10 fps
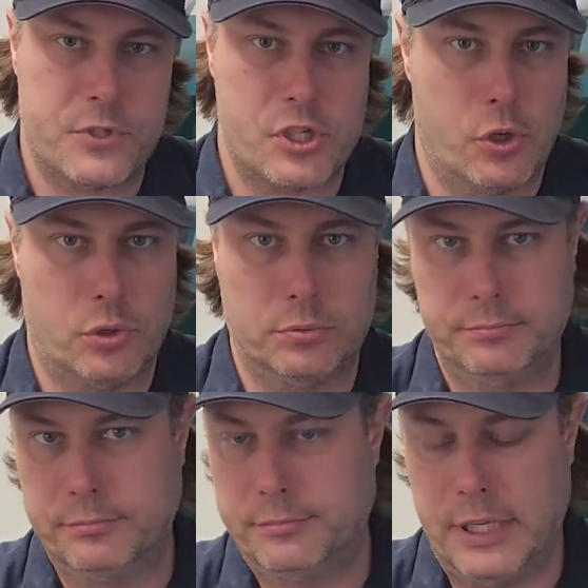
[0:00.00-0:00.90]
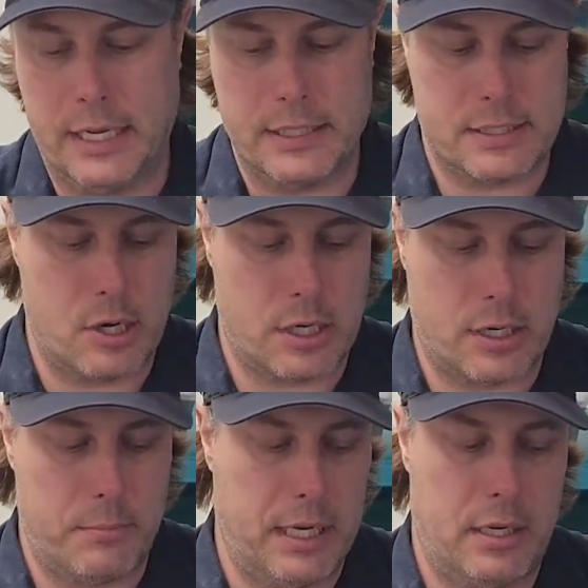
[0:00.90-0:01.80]
So yeah, it's not
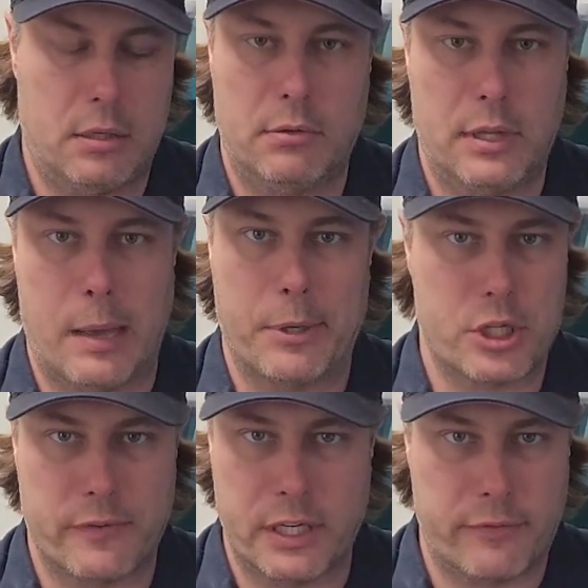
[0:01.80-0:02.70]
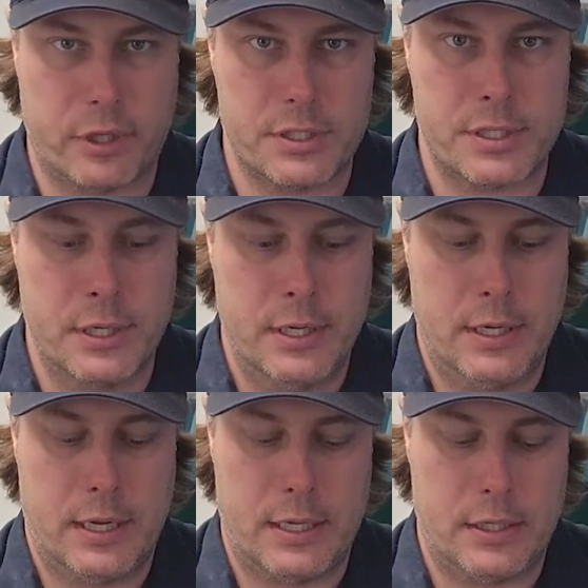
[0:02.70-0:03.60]
going to make that much of a difference.
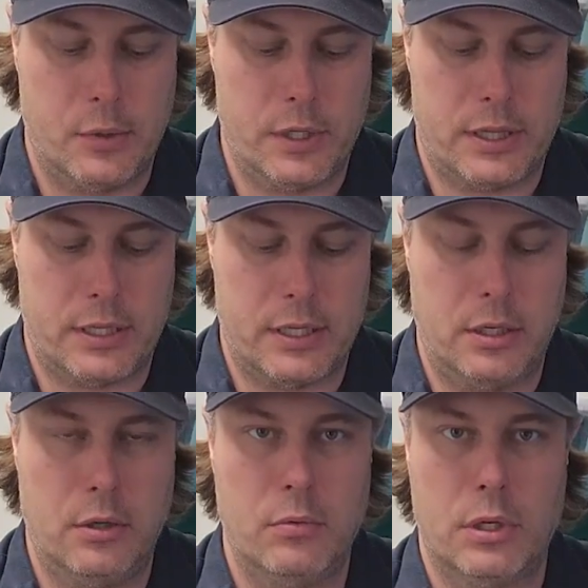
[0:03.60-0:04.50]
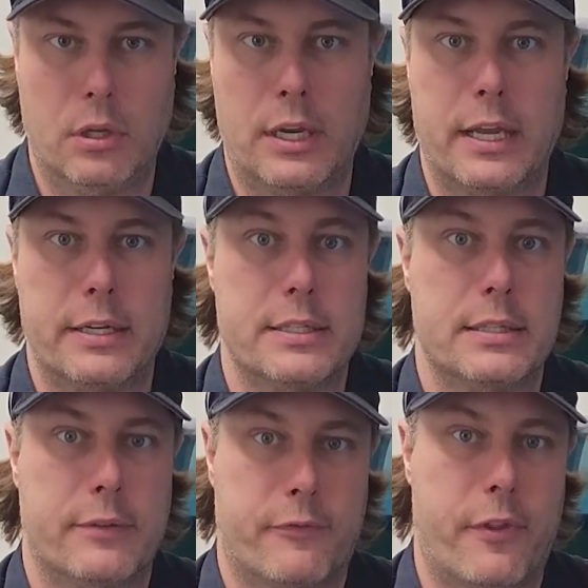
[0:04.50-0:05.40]
The only thing that you would look at
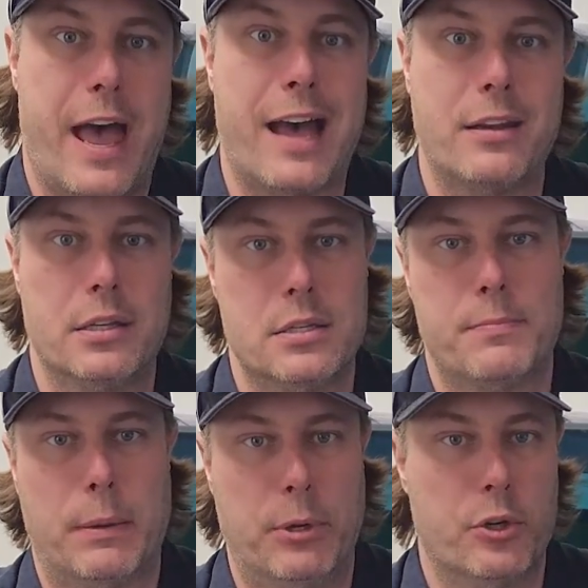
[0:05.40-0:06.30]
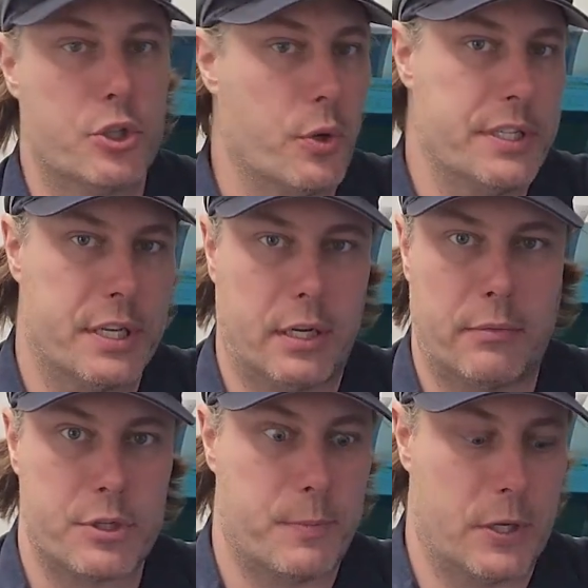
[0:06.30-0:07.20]
for that is maybe your joystick
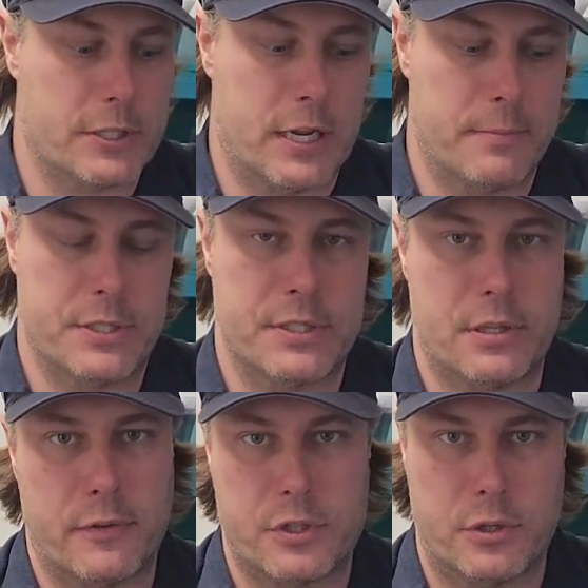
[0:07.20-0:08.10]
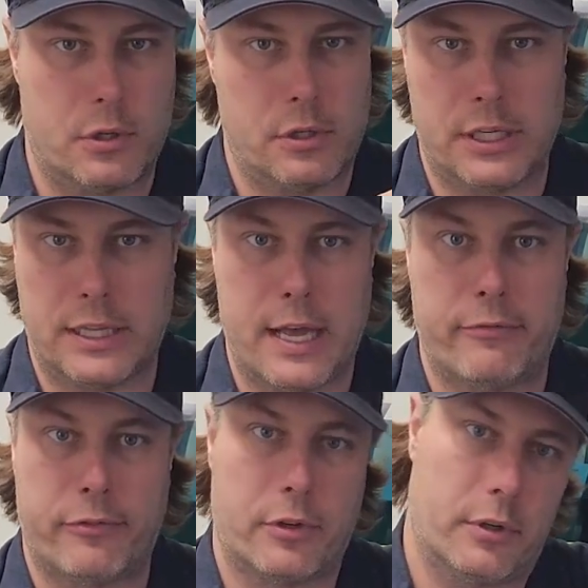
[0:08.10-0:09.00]
and response times and stuff. So you're going to look at
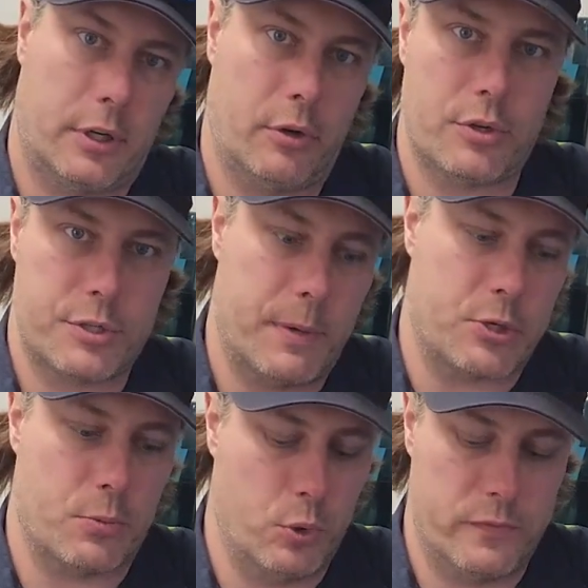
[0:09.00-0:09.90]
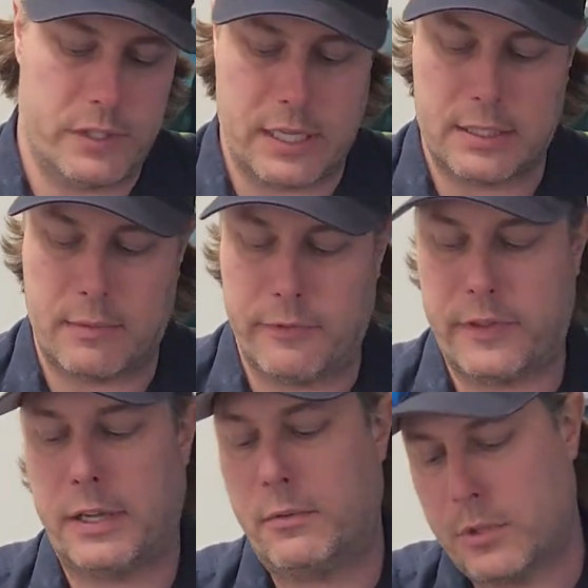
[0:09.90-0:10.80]
that for special moves and that type
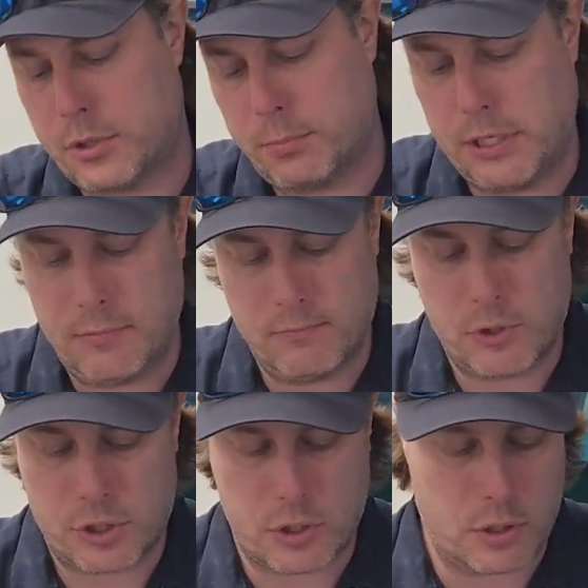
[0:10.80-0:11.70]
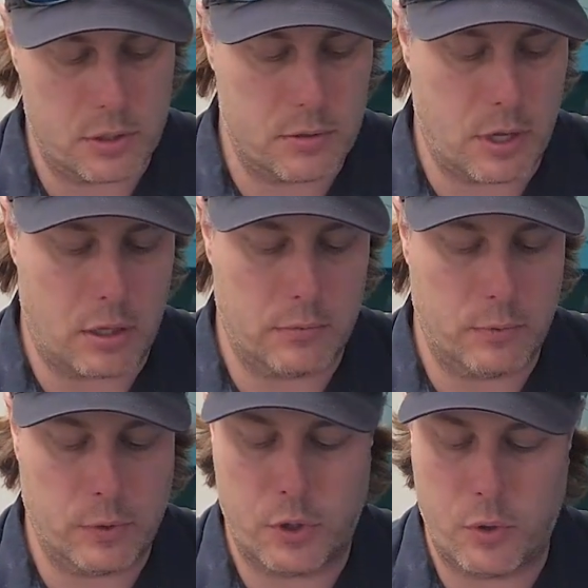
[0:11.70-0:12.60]
of thing, which will be
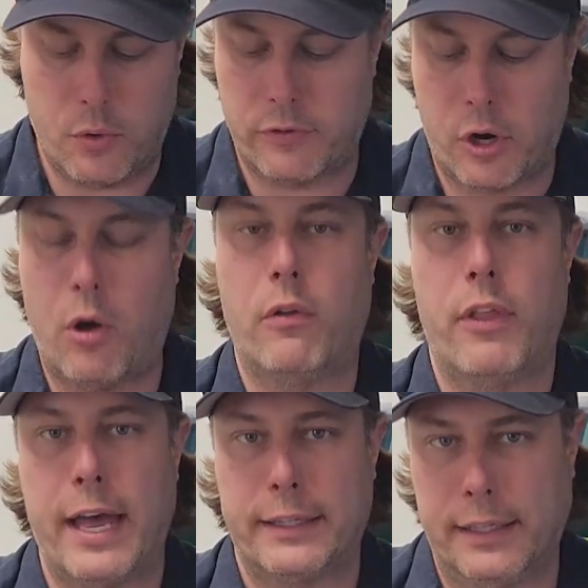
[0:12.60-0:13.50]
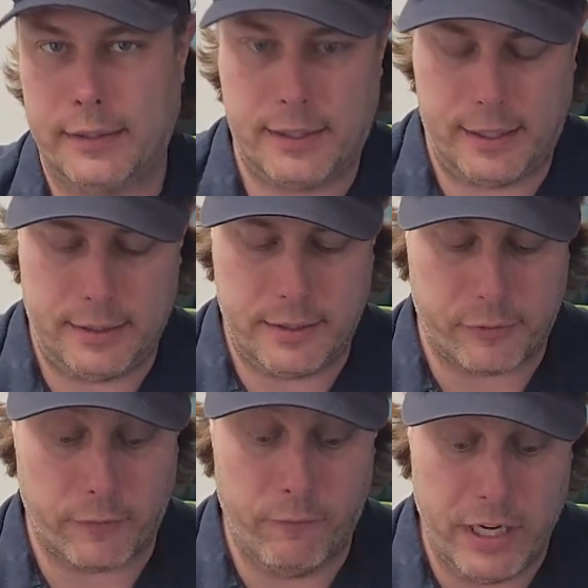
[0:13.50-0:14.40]
we'll go over all that in a
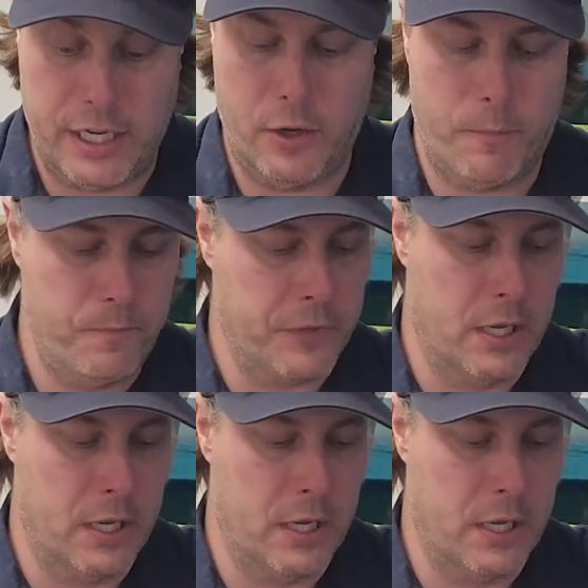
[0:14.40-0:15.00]
different video.